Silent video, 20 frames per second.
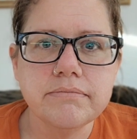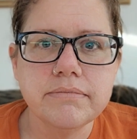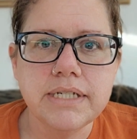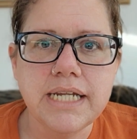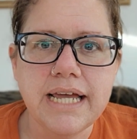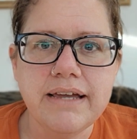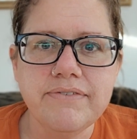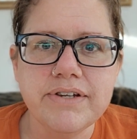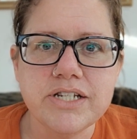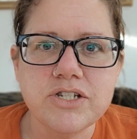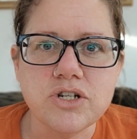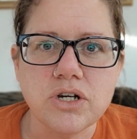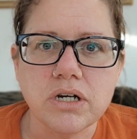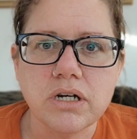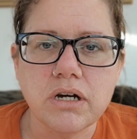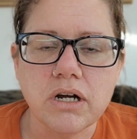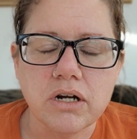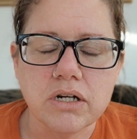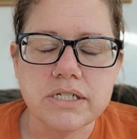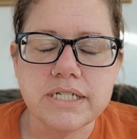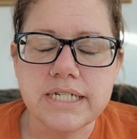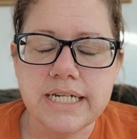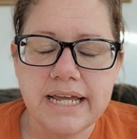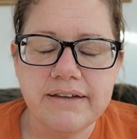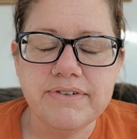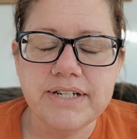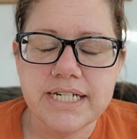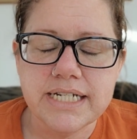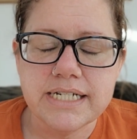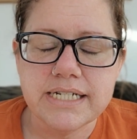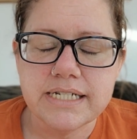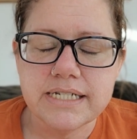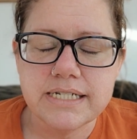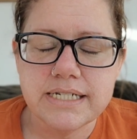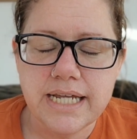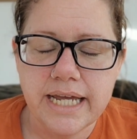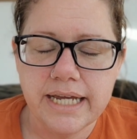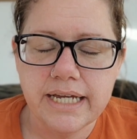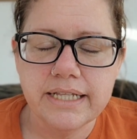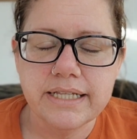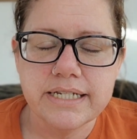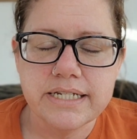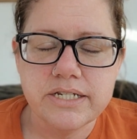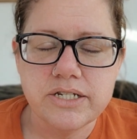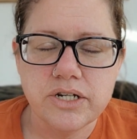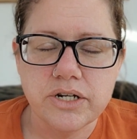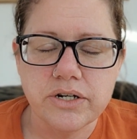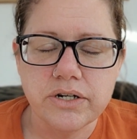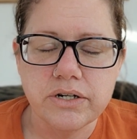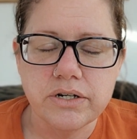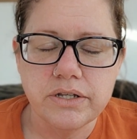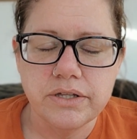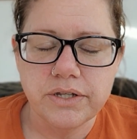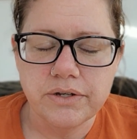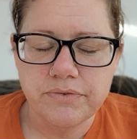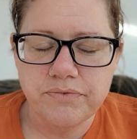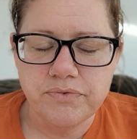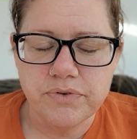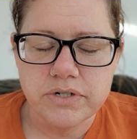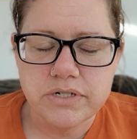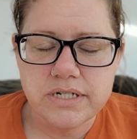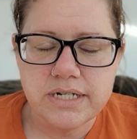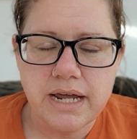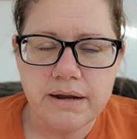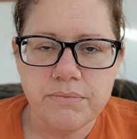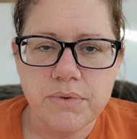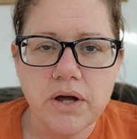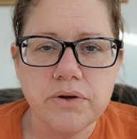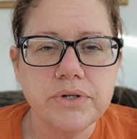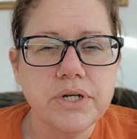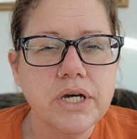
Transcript: didn't take this year, the first time round.